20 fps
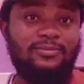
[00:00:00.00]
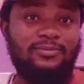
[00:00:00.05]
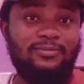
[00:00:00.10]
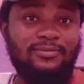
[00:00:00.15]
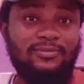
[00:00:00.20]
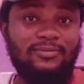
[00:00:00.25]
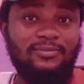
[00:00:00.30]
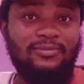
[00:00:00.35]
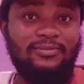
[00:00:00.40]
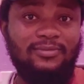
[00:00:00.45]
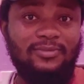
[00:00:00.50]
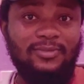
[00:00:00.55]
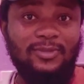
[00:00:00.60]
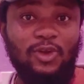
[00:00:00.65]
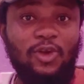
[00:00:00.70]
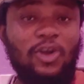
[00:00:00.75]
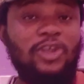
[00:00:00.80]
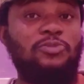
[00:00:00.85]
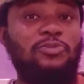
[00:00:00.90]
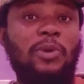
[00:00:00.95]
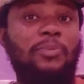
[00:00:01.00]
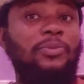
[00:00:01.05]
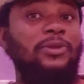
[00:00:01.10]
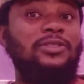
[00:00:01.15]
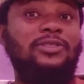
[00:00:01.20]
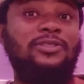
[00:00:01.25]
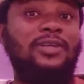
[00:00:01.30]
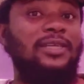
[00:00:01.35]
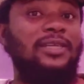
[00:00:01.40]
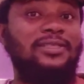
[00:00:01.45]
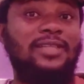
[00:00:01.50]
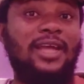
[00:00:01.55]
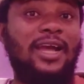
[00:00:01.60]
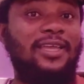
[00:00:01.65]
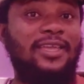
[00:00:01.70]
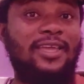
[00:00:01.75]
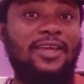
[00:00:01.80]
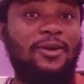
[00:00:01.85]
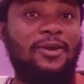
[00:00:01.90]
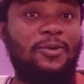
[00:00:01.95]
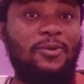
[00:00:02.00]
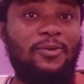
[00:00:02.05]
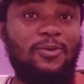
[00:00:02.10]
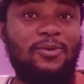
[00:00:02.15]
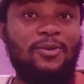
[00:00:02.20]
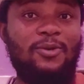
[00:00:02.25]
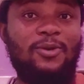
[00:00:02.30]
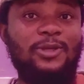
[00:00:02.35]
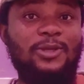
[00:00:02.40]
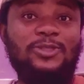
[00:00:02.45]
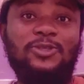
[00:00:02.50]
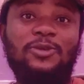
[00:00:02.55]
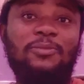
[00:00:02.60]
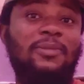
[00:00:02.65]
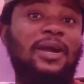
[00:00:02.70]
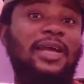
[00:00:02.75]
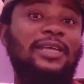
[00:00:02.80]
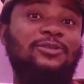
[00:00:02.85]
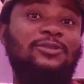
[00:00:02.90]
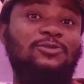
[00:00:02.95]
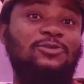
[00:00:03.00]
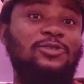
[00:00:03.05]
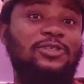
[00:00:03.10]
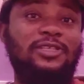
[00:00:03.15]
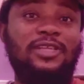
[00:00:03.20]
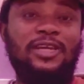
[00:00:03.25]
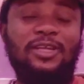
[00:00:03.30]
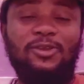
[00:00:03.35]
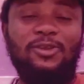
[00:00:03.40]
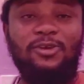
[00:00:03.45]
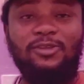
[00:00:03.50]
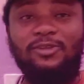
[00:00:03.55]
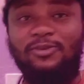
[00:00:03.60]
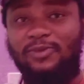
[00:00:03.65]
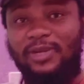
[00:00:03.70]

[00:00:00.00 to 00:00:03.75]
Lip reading: Hushpuppi dressed that year, oh. Customized Gucci and all the rest.